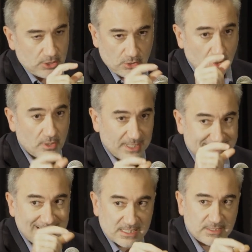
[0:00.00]
that you go and
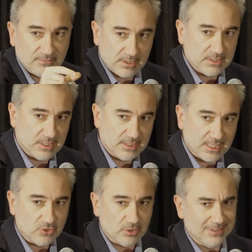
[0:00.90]
attack civilians
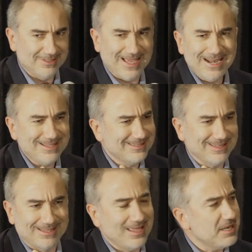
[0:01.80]
intentionally, that
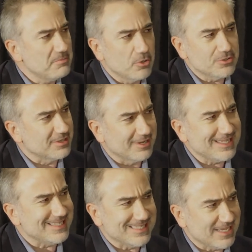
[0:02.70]
emerged in the
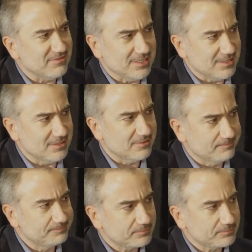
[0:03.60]
1970s.